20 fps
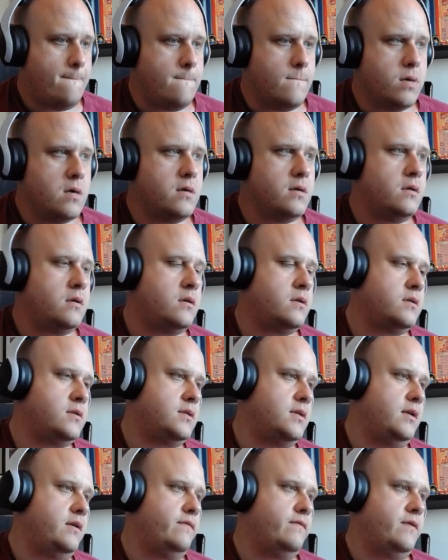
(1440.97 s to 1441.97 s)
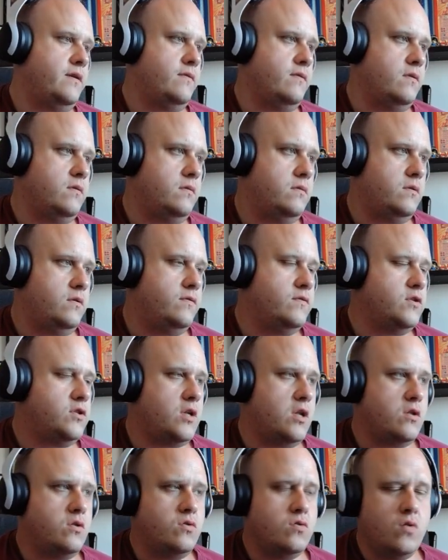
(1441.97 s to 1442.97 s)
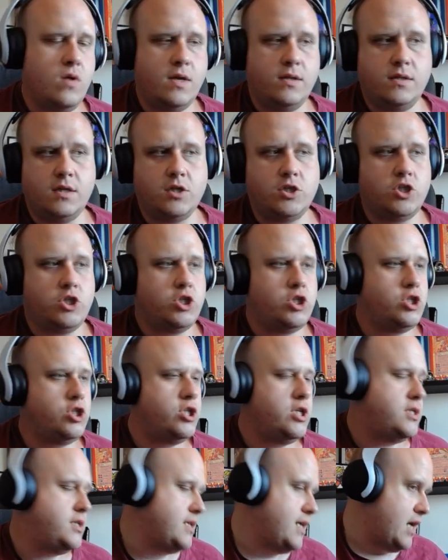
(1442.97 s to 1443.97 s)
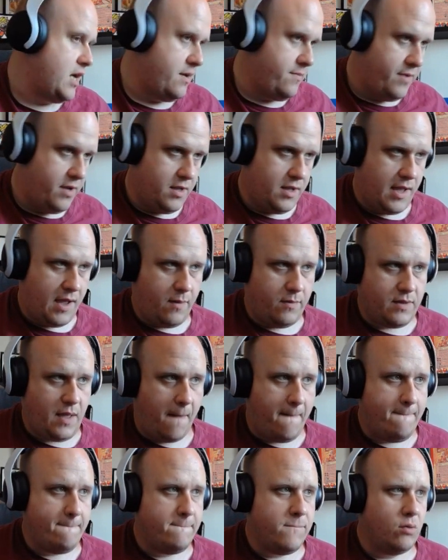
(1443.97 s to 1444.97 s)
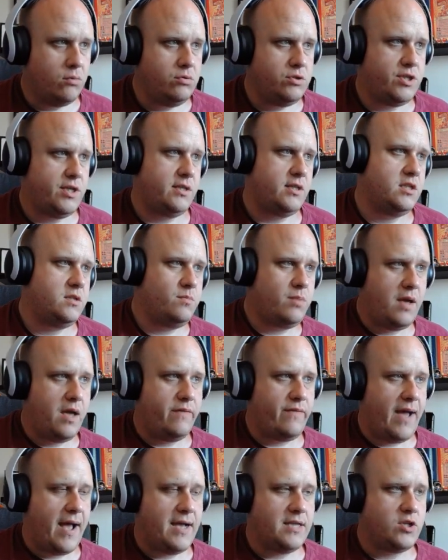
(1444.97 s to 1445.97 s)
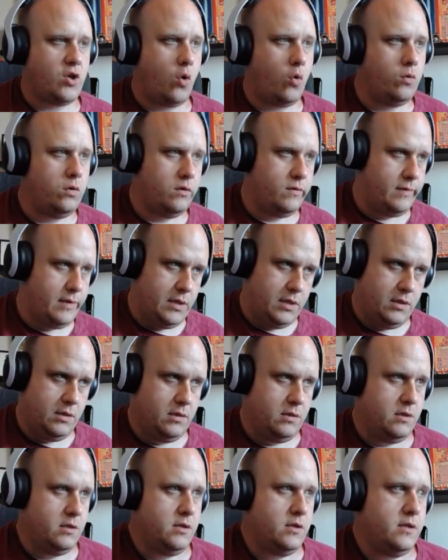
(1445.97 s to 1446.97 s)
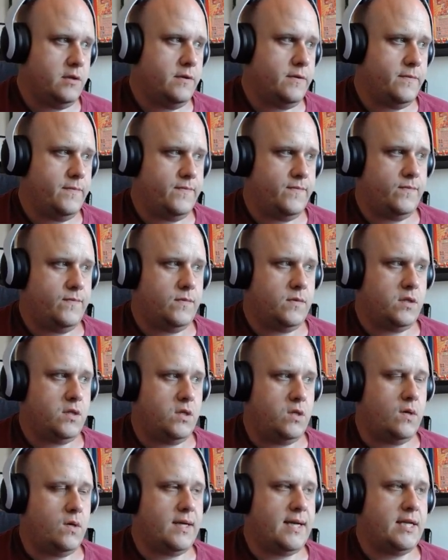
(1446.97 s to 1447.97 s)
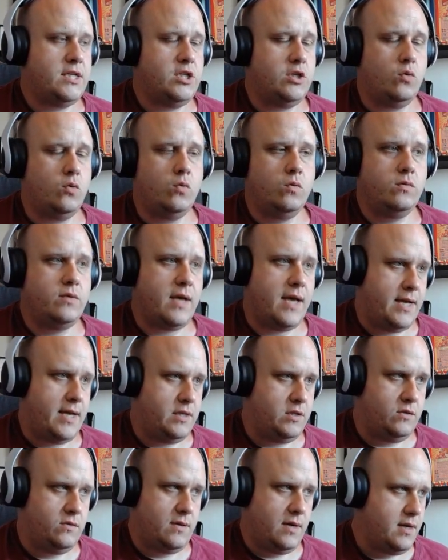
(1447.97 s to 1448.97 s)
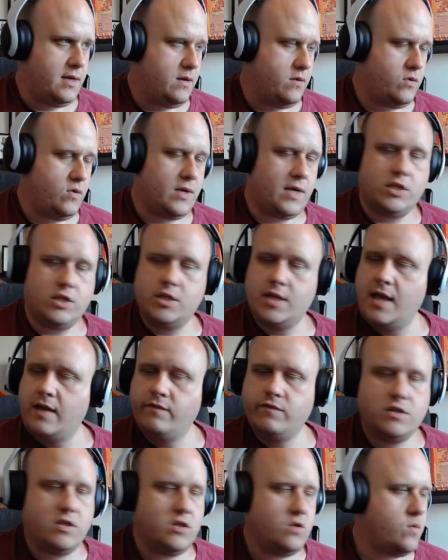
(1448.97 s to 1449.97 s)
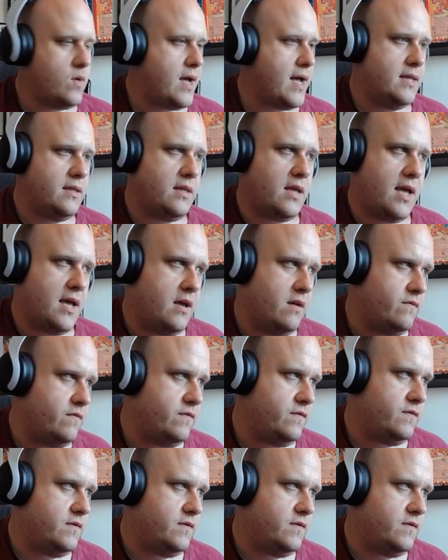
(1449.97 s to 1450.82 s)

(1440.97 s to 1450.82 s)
Bring your silly Pharaoh. You just annoyed the shit out of me now with that bullshit display of assholery. You're catching all the hands right now. You're catching every single hand I have.